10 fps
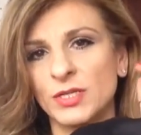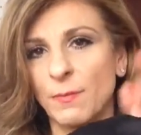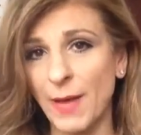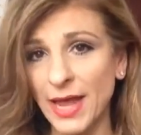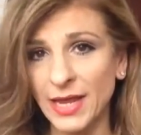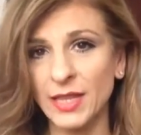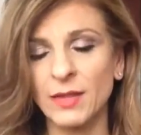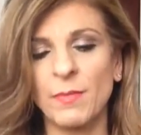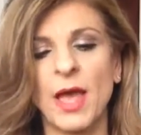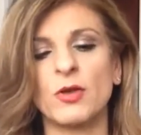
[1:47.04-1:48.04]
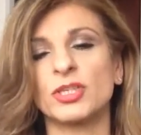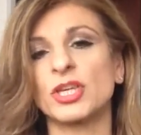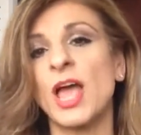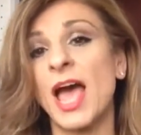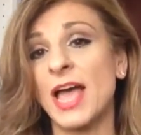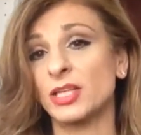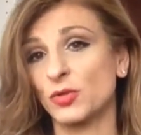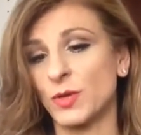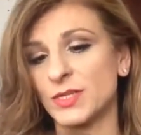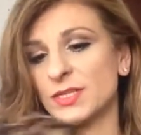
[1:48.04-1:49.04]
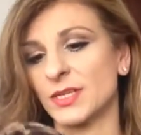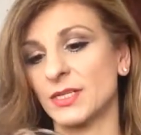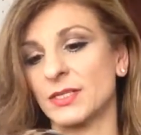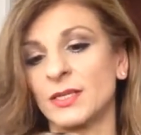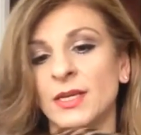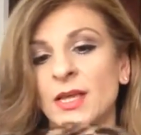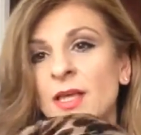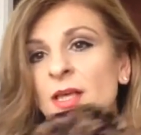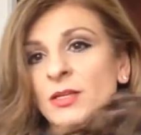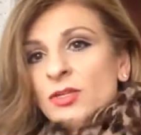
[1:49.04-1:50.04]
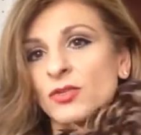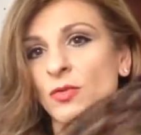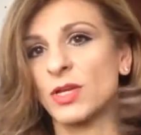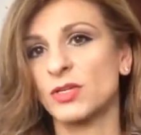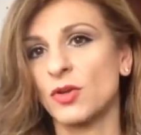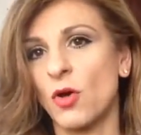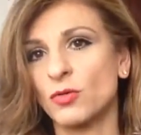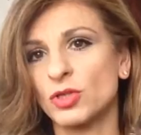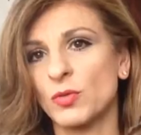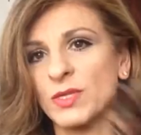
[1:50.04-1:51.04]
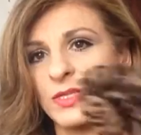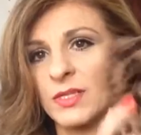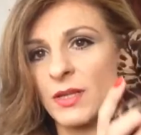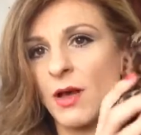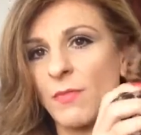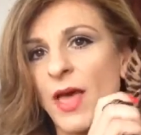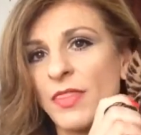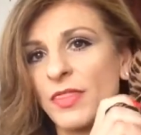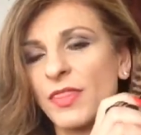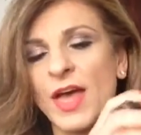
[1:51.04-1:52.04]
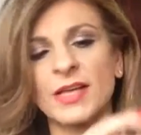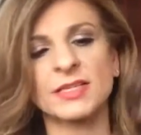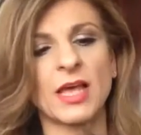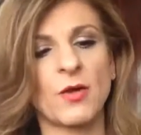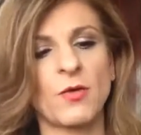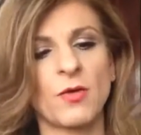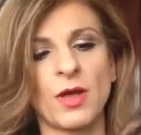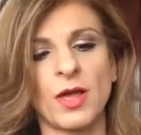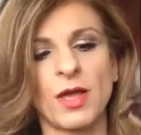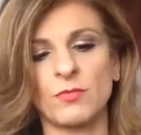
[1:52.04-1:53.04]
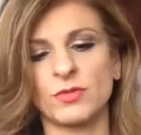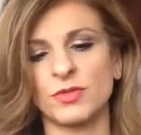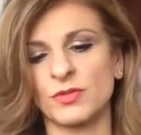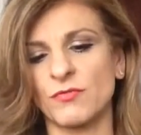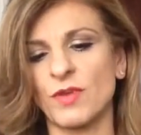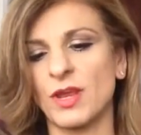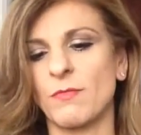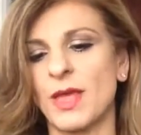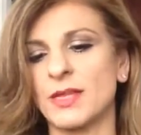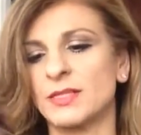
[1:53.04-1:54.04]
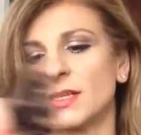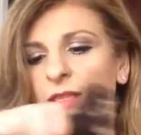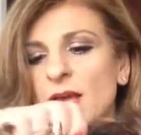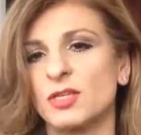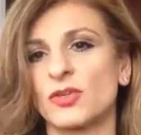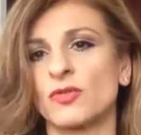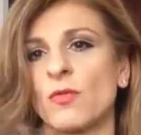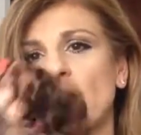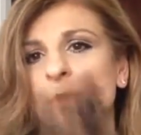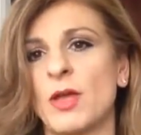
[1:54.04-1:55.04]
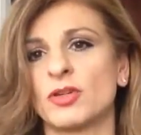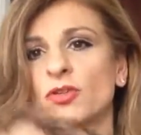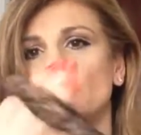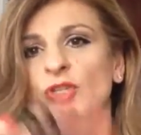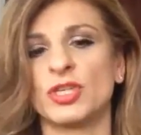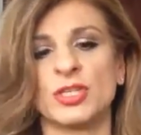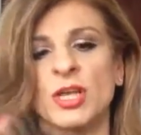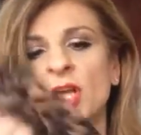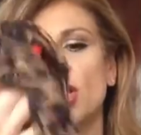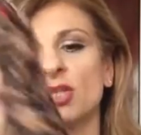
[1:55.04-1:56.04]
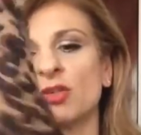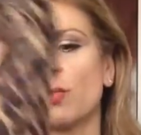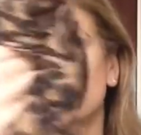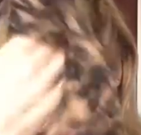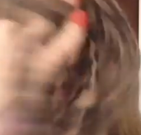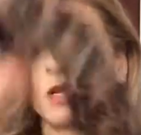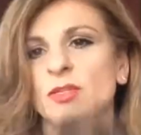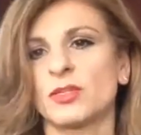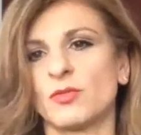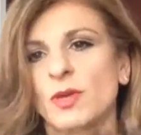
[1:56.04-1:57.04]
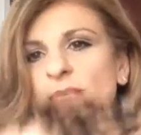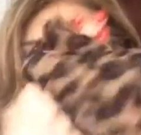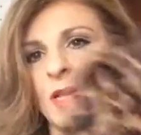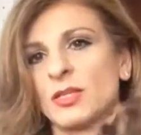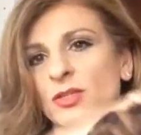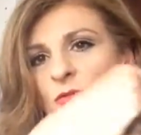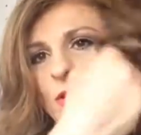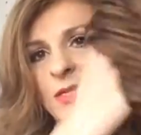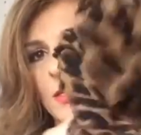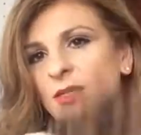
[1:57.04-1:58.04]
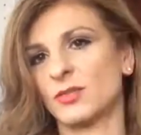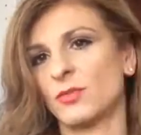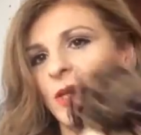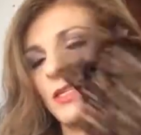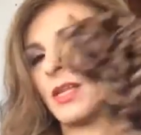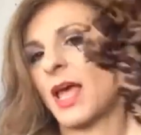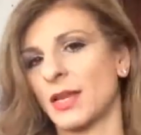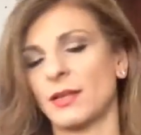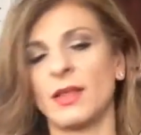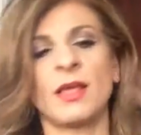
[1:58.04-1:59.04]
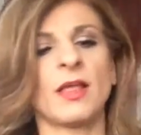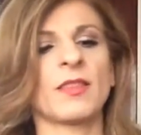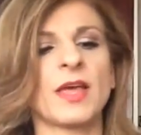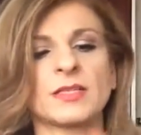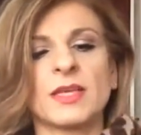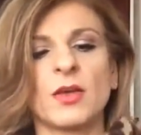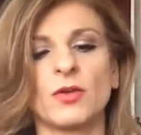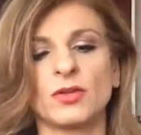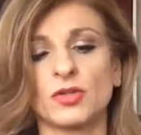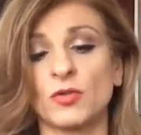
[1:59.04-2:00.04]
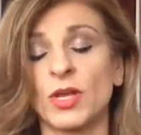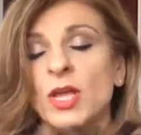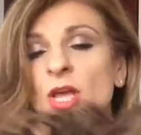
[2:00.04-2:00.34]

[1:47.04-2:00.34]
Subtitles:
back in the pouch and twisted. So it's all twisted up, and that's how it was recommended that I store my pouch. So you just twist and twist and twist and twist, and that's how you store it.